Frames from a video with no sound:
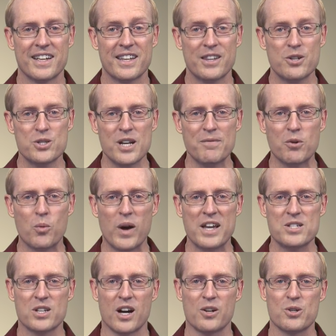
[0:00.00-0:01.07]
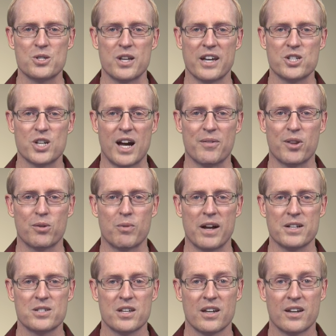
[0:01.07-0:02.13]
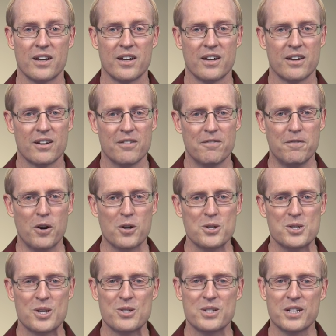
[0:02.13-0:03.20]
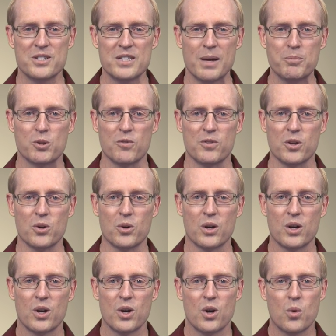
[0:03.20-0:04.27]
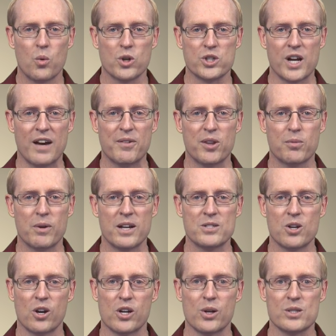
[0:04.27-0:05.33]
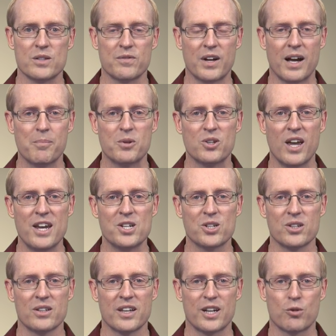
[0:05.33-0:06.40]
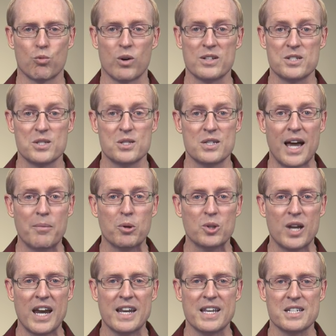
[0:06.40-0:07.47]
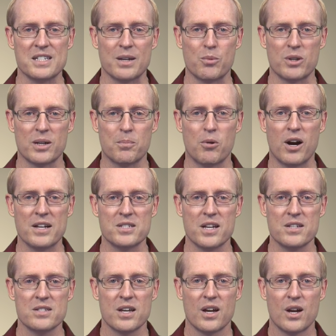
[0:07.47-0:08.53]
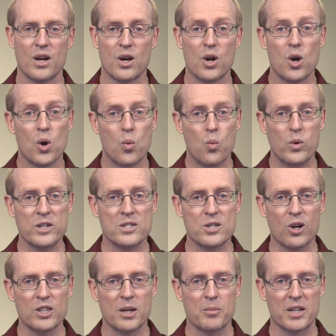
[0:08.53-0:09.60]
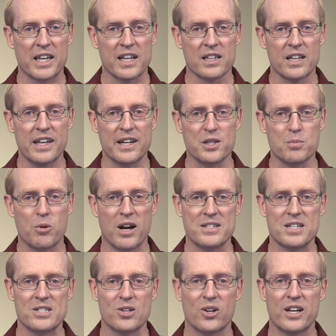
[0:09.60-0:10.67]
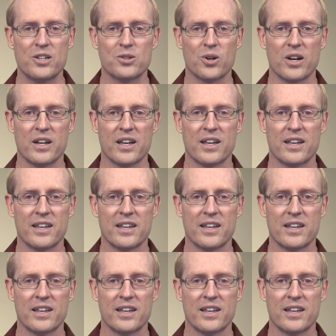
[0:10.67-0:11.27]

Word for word: There are several ways to understand Java threads. First, there's a conceptual view, where Java threads are units of computation that could run simultaneously within a process, which is ultimately a Linux process on Android.